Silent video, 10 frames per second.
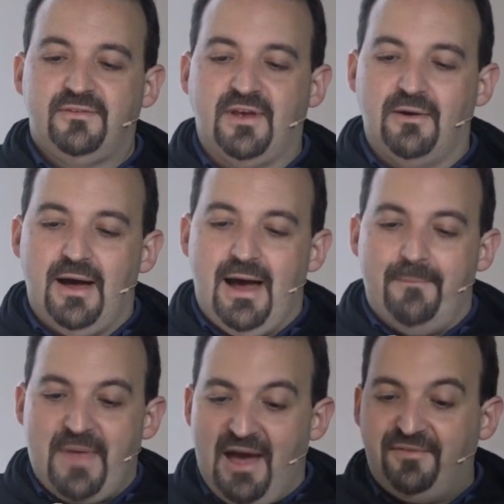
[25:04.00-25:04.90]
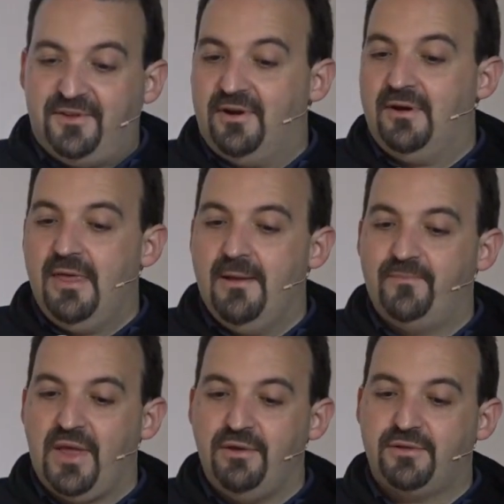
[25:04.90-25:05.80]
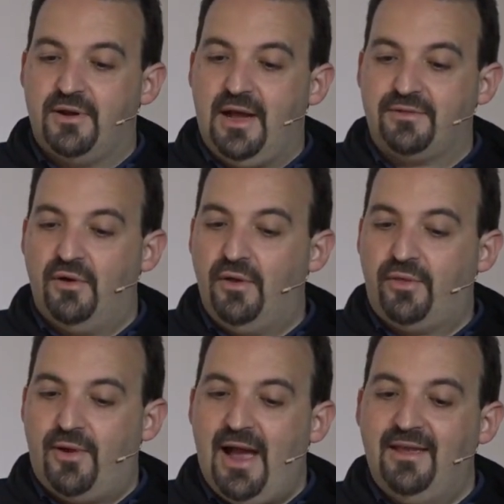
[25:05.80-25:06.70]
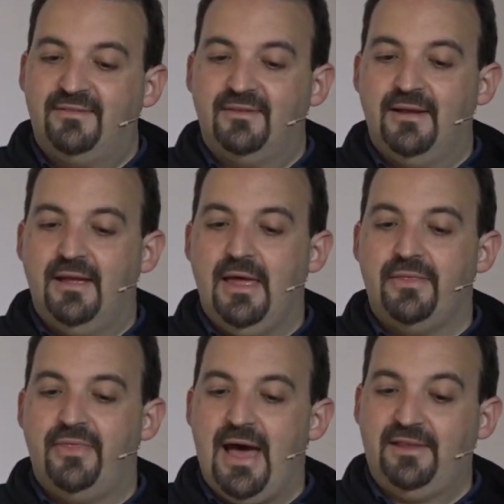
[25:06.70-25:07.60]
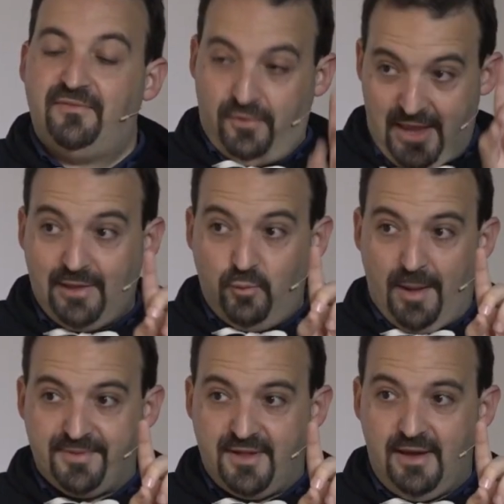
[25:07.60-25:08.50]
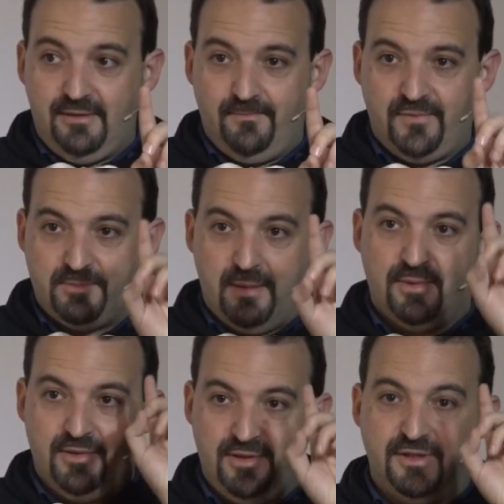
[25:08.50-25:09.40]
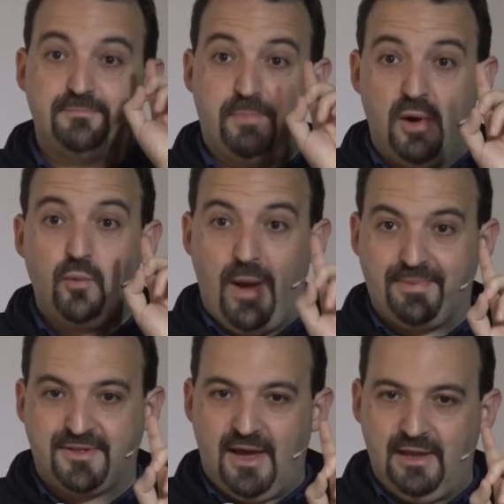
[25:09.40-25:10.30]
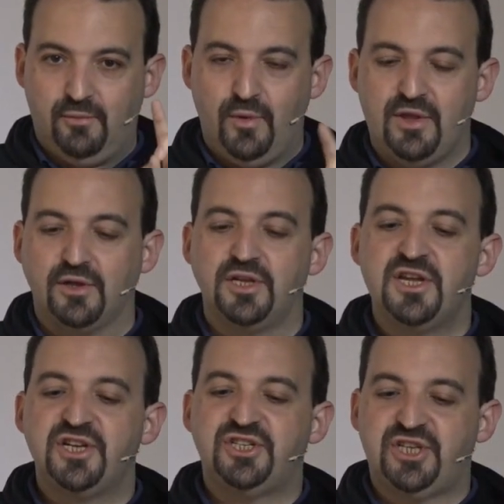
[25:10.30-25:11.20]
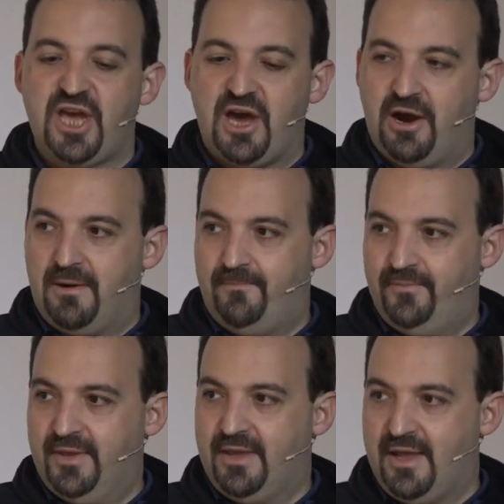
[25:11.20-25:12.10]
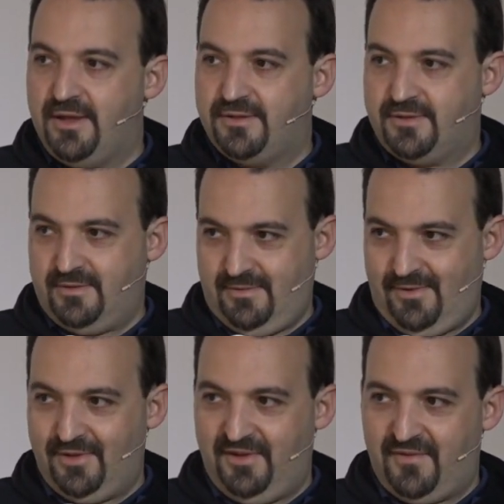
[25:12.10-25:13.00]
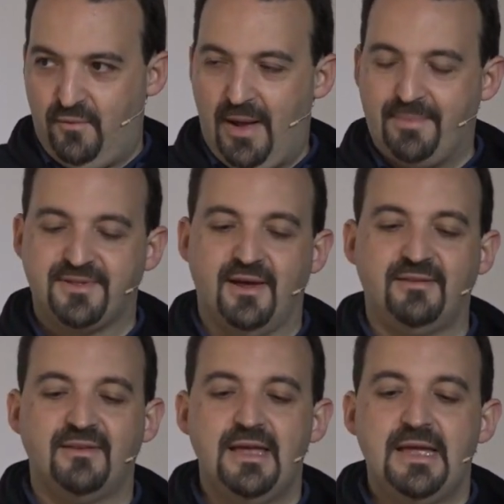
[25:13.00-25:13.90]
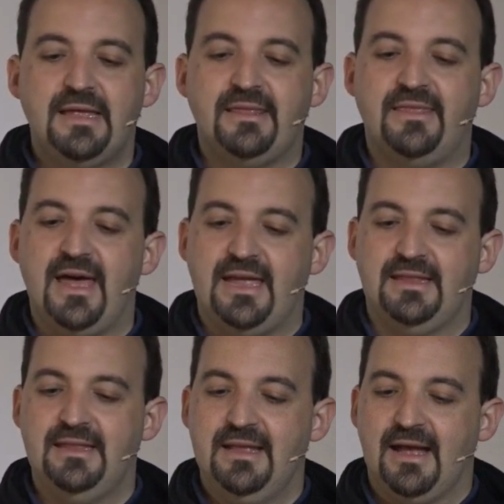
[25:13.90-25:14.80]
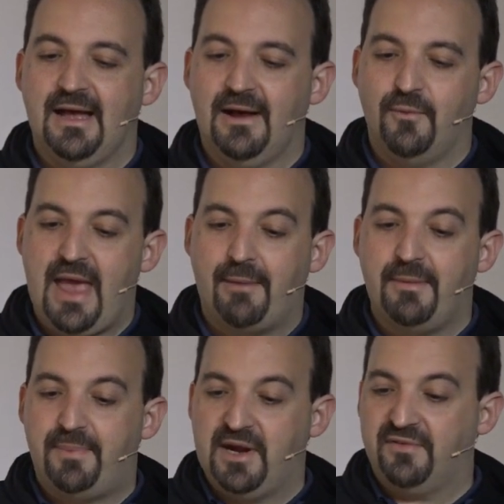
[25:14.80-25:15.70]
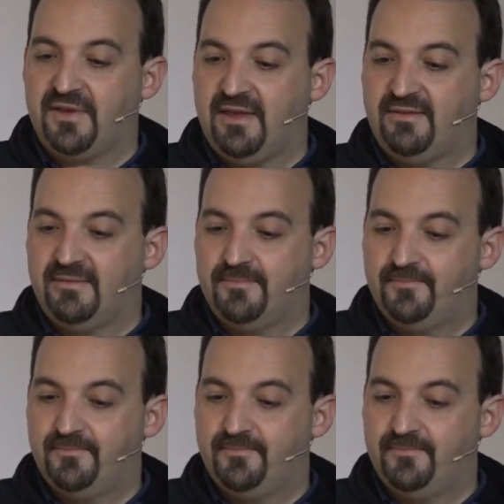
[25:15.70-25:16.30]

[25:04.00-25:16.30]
So after the user has authorized that for that website, remember, this is per website. We don't share keys on different websites, then we have a pair of keys.